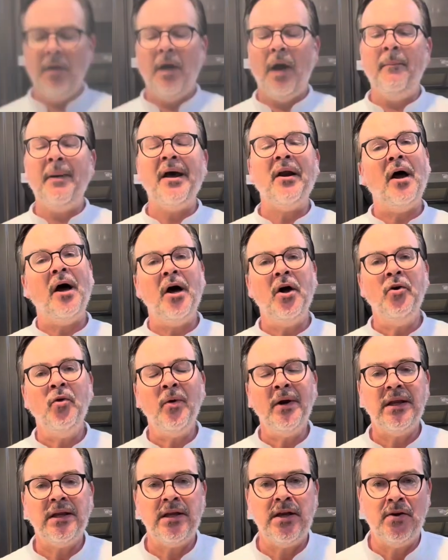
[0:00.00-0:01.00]
About
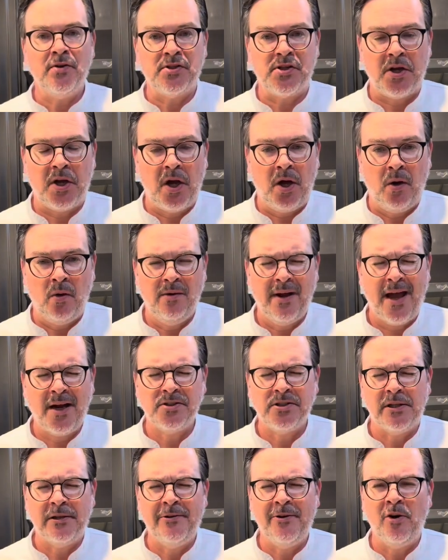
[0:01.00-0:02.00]
100 years ago,
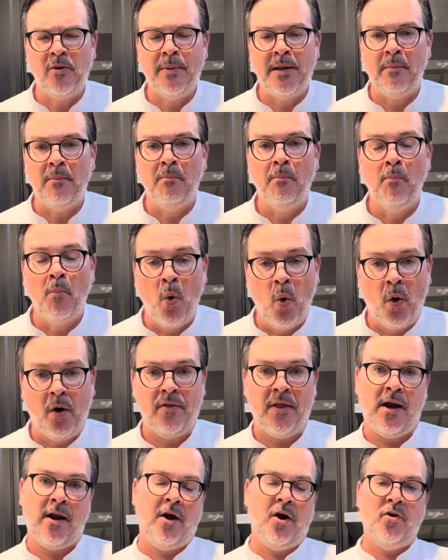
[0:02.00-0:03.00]
actually a little bit more
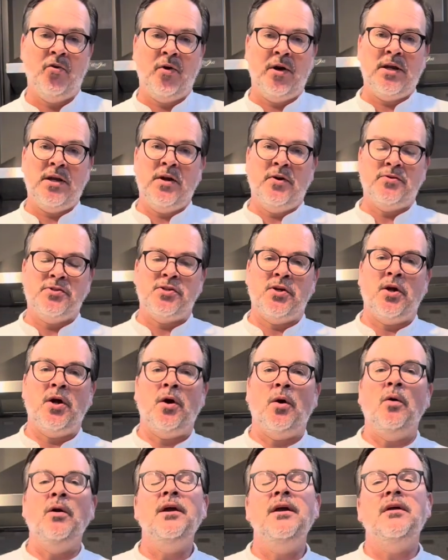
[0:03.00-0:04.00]
than 100 years
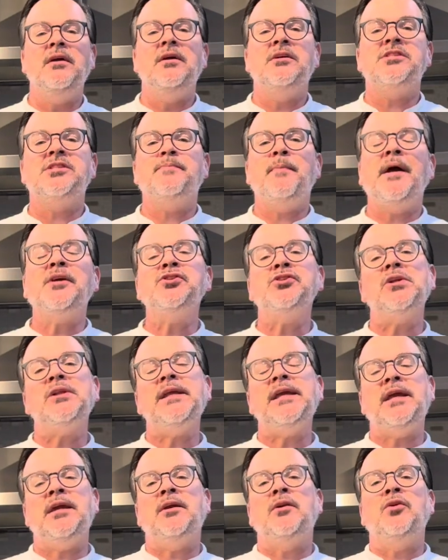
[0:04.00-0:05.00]
ago,
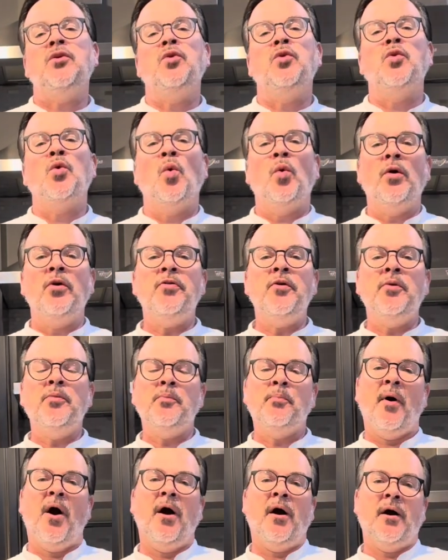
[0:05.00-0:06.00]
especially in
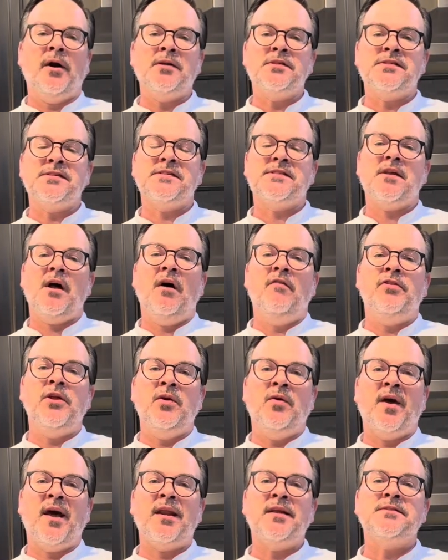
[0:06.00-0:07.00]
northern parts of the
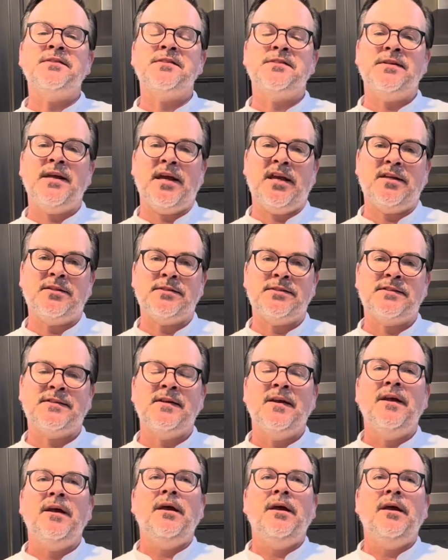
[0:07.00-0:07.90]
United States,